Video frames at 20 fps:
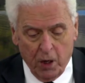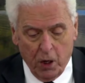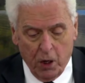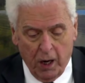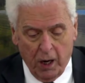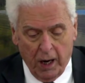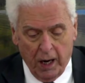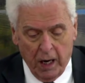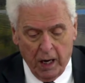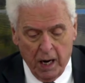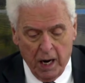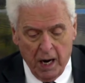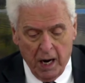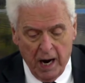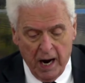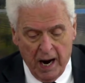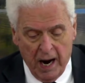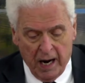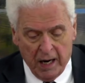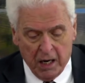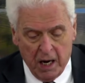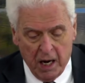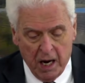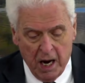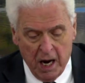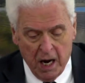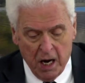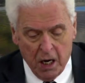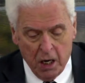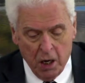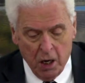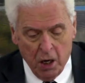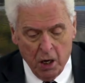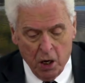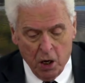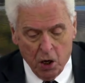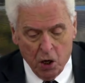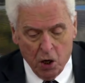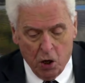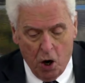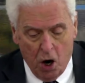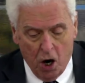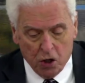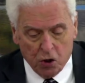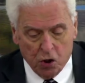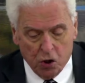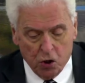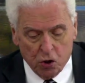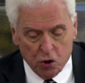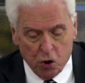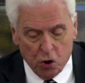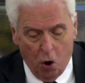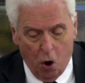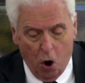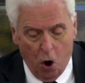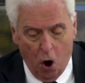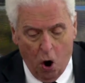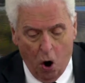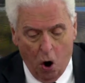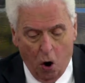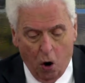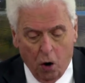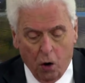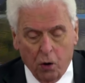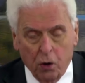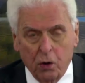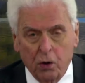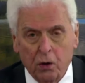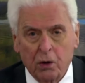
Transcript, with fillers: Okay? And he causes all.